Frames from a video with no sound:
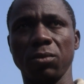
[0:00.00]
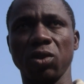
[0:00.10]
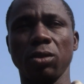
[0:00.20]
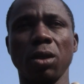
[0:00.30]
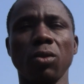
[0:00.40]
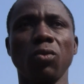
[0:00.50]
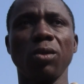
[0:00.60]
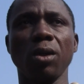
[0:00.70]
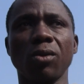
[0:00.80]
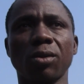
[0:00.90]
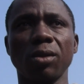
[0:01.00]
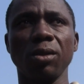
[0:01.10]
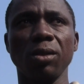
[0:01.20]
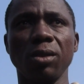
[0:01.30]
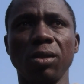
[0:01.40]
And they would out
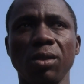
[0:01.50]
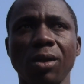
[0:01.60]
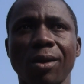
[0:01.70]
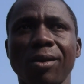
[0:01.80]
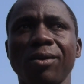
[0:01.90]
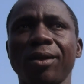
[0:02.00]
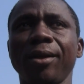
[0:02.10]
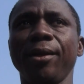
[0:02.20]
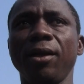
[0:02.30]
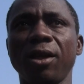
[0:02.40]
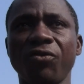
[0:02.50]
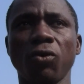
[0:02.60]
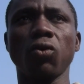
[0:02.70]
around 11.